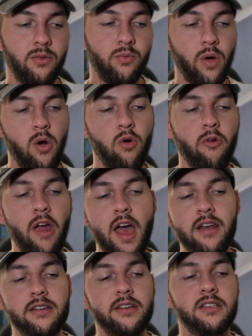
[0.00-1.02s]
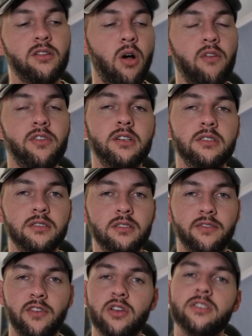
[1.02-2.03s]
well-roundedness of it, the
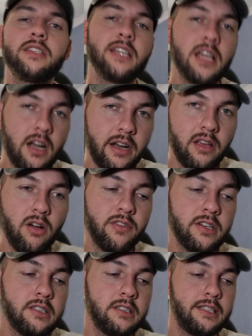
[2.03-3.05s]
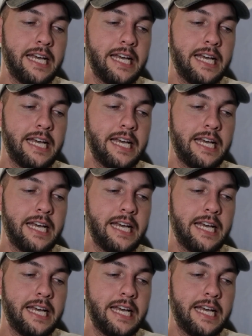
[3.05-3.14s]
versatility of it,